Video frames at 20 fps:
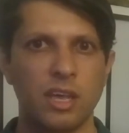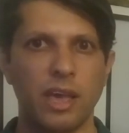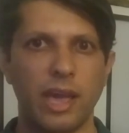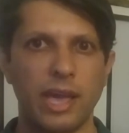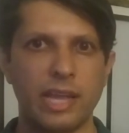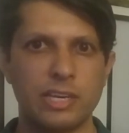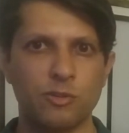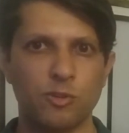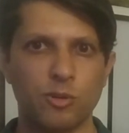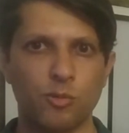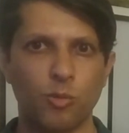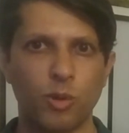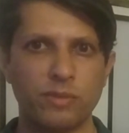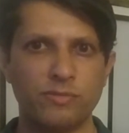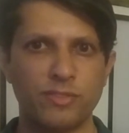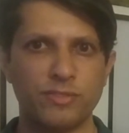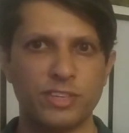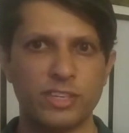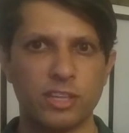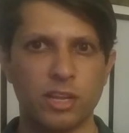and over
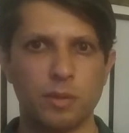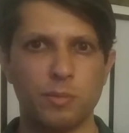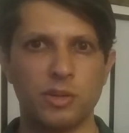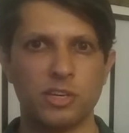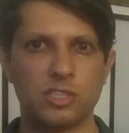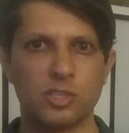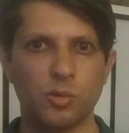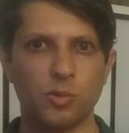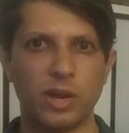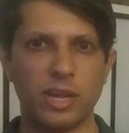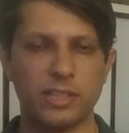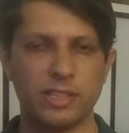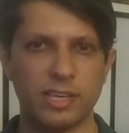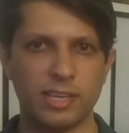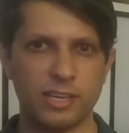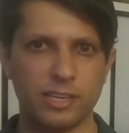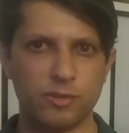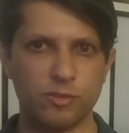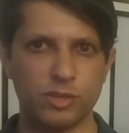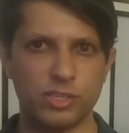150 kilometers away in the
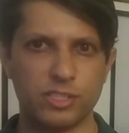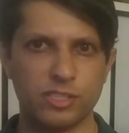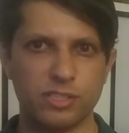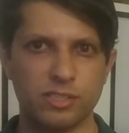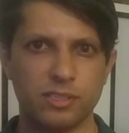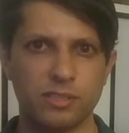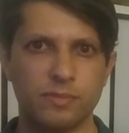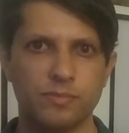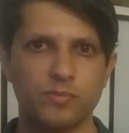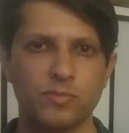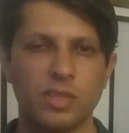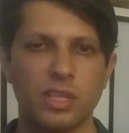hilly regions.